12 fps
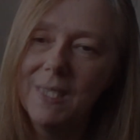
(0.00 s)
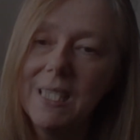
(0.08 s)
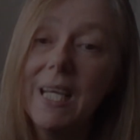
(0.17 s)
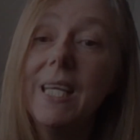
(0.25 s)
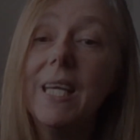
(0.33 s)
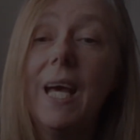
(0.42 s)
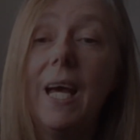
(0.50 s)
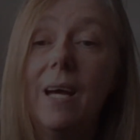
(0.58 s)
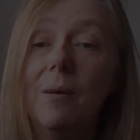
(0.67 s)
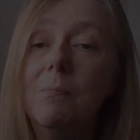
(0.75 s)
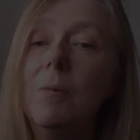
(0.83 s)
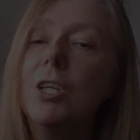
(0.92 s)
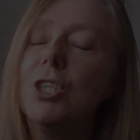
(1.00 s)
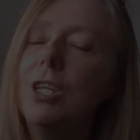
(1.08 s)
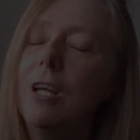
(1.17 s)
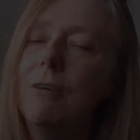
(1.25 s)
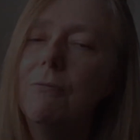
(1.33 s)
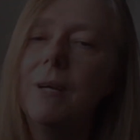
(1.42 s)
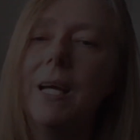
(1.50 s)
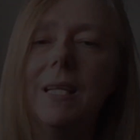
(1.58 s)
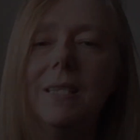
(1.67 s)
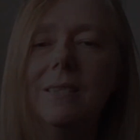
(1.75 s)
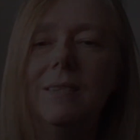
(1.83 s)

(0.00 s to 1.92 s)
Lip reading: Take care, much love, and